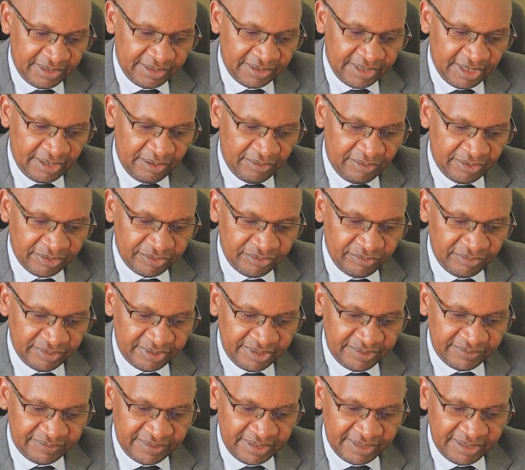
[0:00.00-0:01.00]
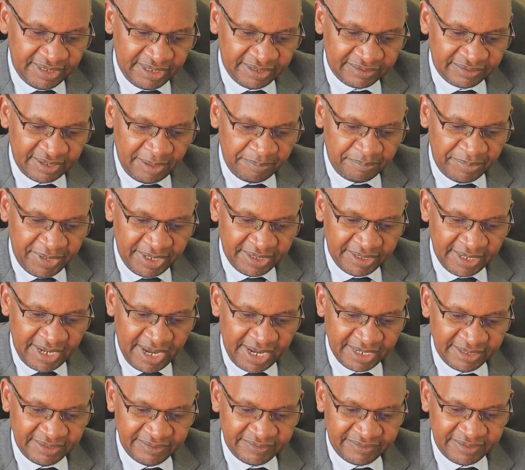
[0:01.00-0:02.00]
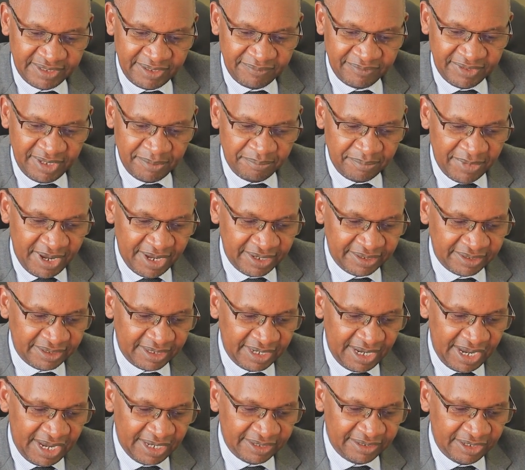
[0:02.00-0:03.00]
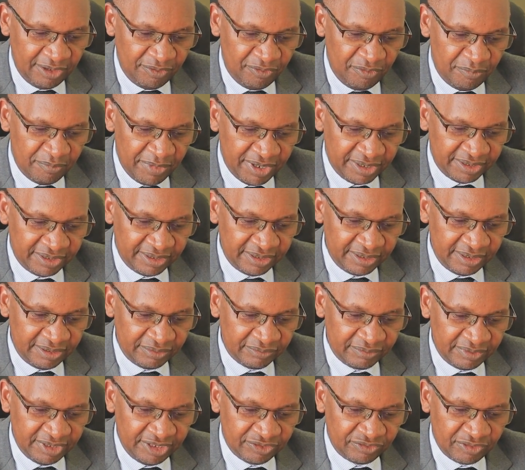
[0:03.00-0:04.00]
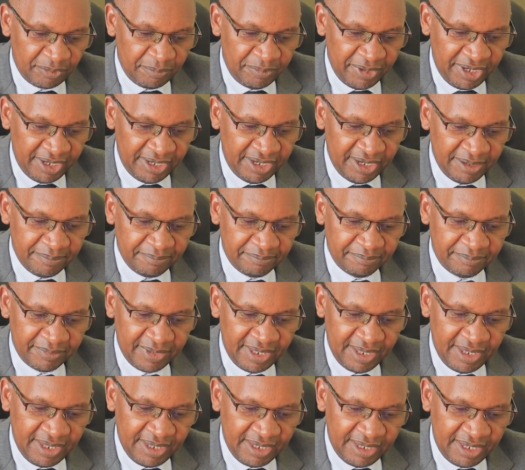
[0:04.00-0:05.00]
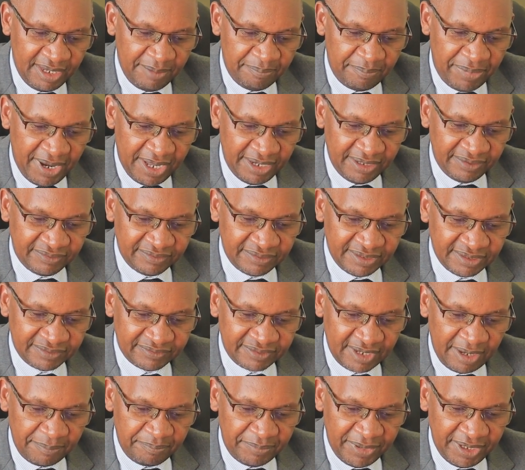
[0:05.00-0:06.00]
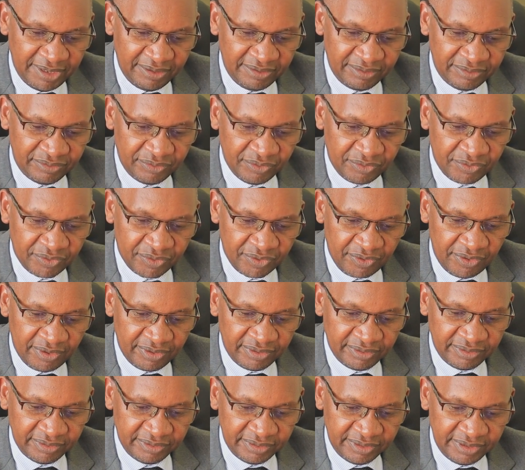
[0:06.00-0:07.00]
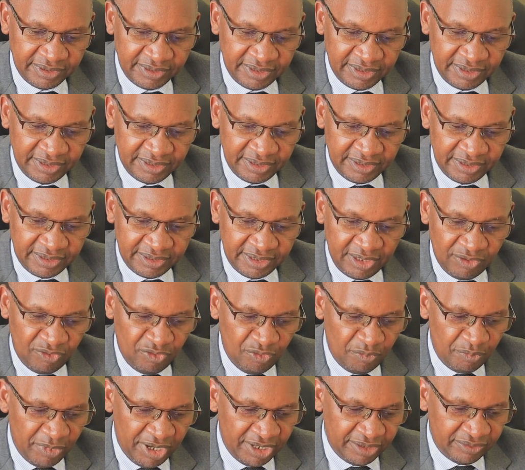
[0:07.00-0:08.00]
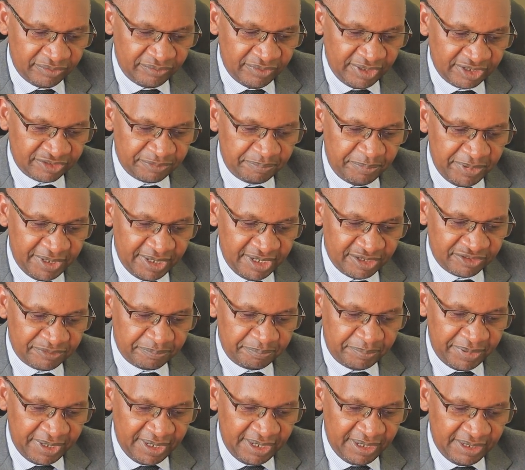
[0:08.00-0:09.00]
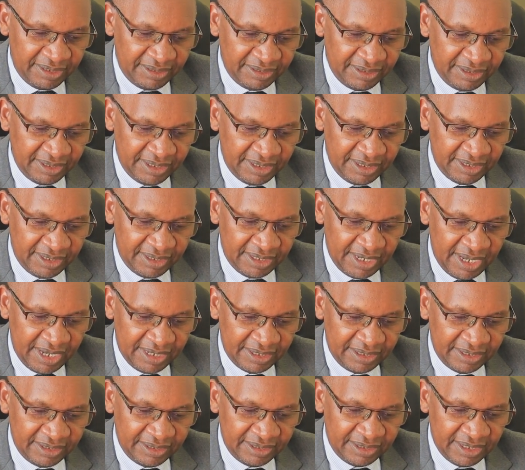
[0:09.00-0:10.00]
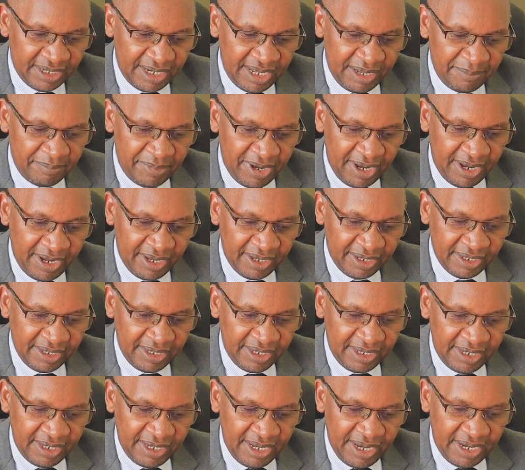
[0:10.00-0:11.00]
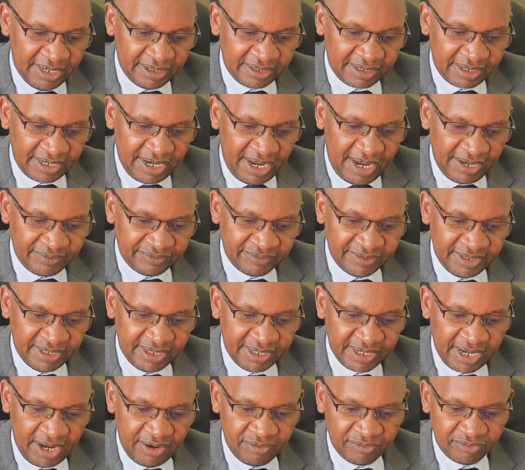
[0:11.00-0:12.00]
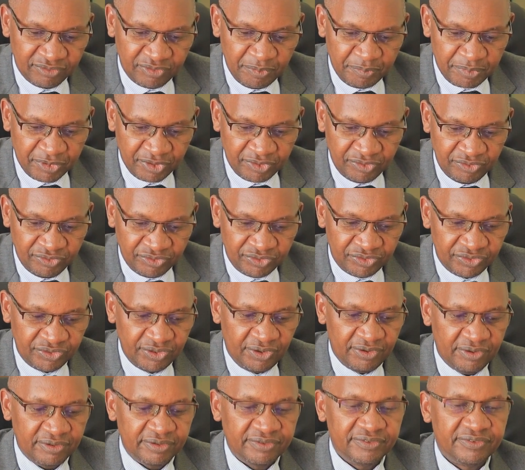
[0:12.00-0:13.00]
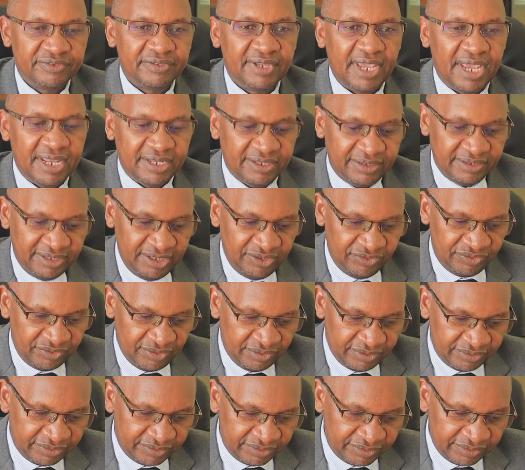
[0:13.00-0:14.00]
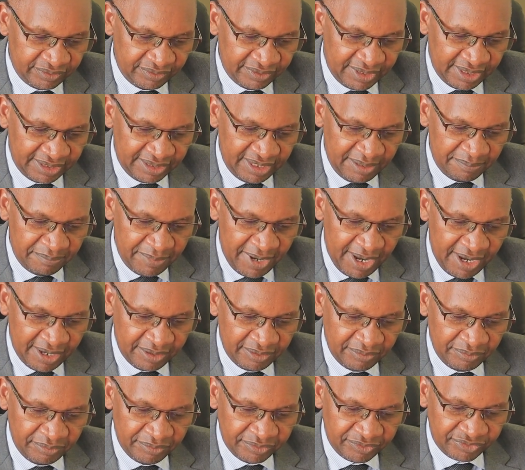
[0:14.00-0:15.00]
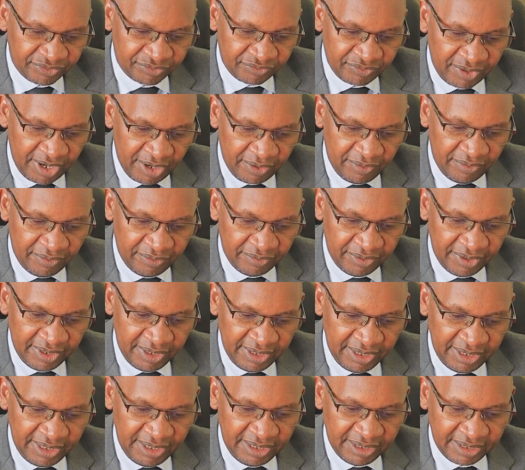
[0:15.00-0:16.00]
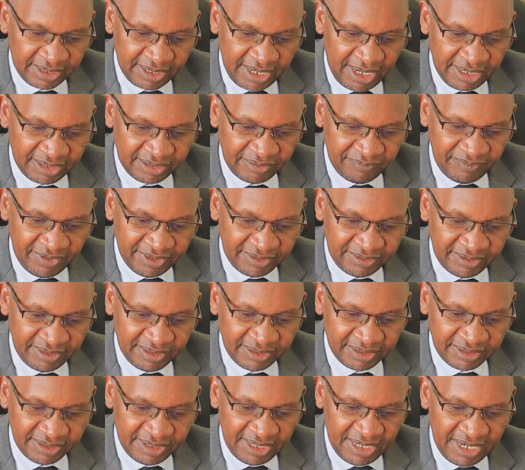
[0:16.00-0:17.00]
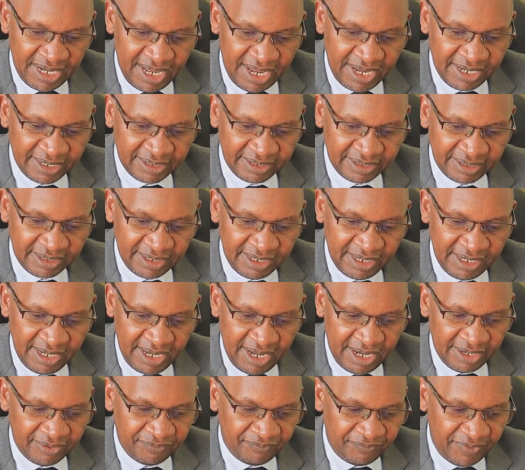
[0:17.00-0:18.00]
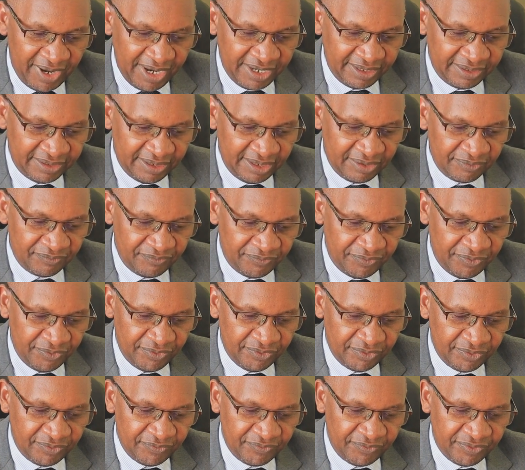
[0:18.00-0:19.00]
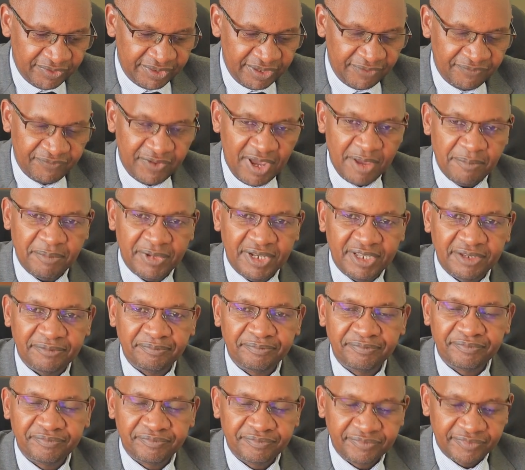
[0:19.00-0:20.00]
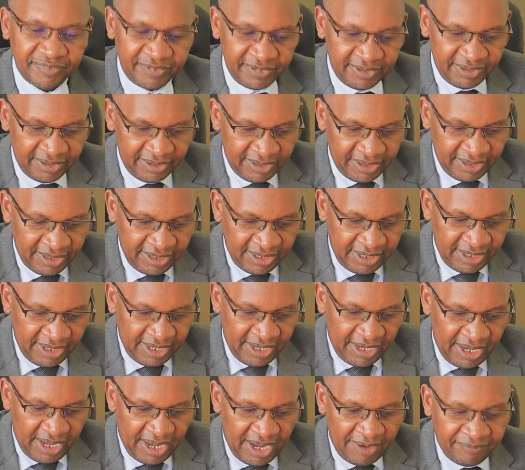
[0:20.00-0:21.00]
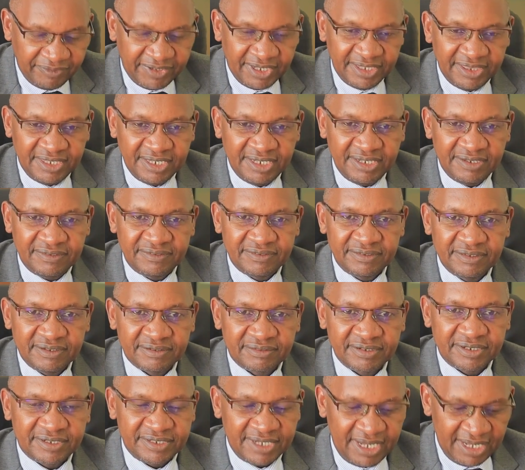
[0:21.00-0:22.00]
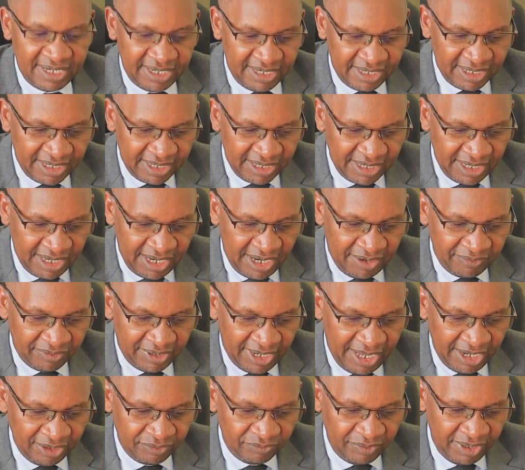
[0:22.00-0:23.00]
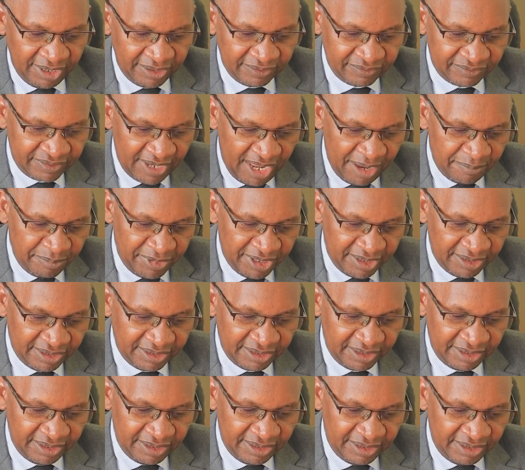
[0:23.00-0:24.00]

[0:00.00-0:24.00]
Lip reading: The Lord noticed that the serpent had deceived the man and the woman to disobey him. He punished the serpent to crawl, the woman to experience pain in labor, and cursed the ground to produce thorns and thistles, so that the man would struggle in cultivating the land and finding food for the family. After this retelling, I would like to examine